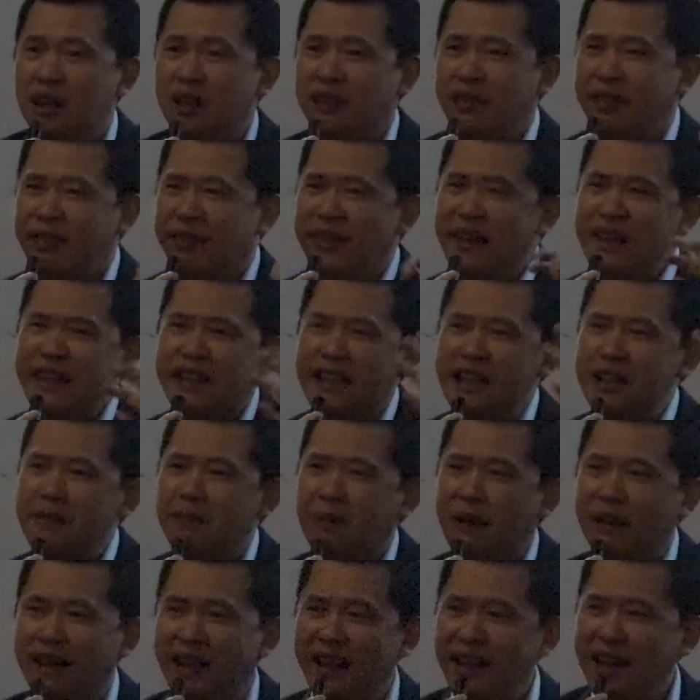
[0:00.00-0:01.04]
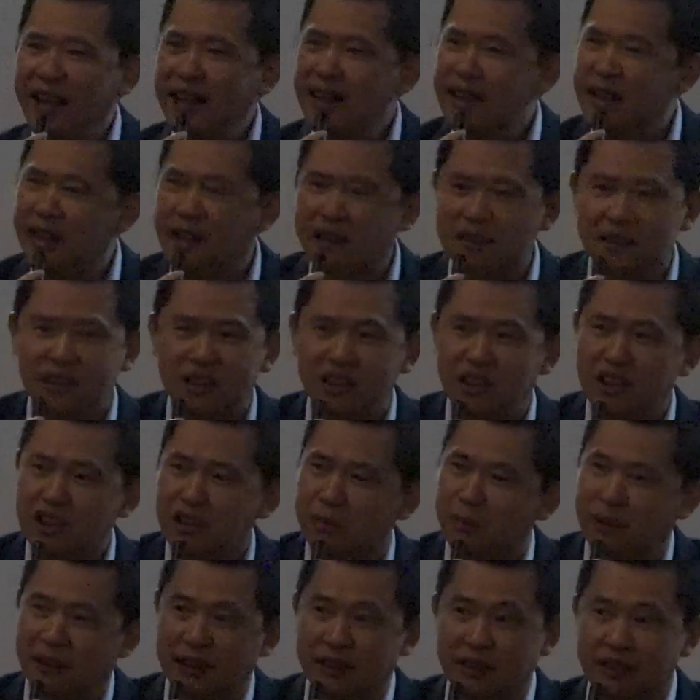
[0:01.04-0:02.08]
Thinking about any other
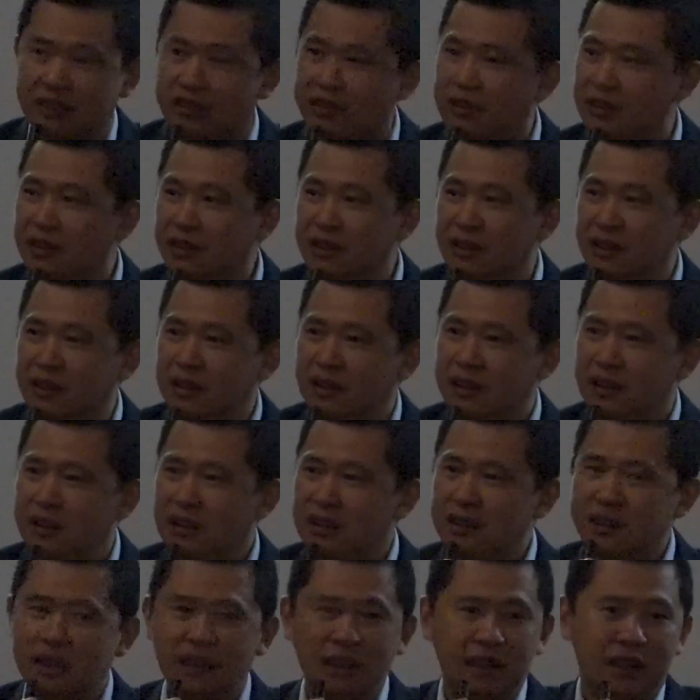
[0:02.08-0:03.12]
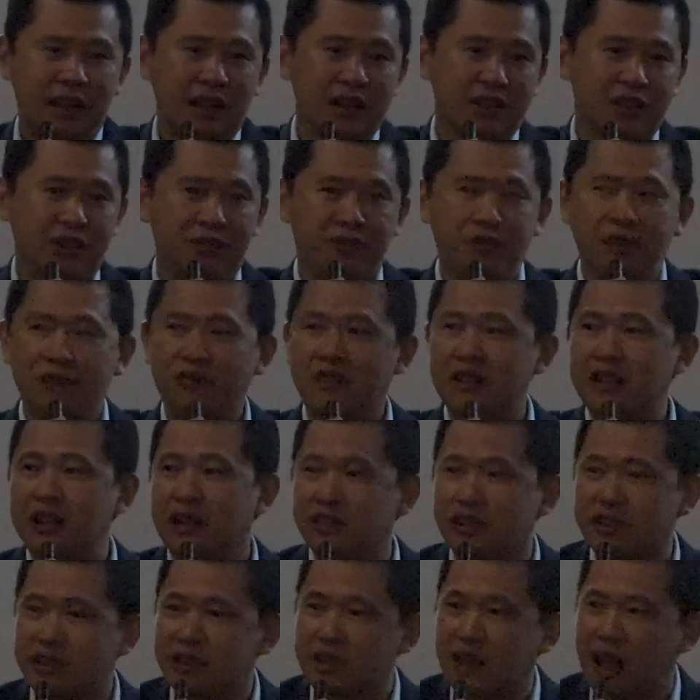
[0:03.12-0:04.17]
disciplines in the last 50
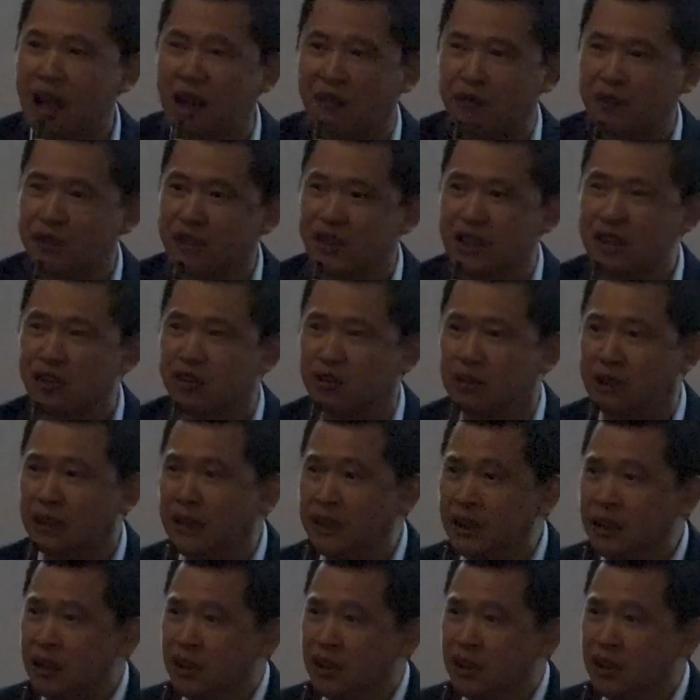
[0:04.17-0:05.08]
years, half a century,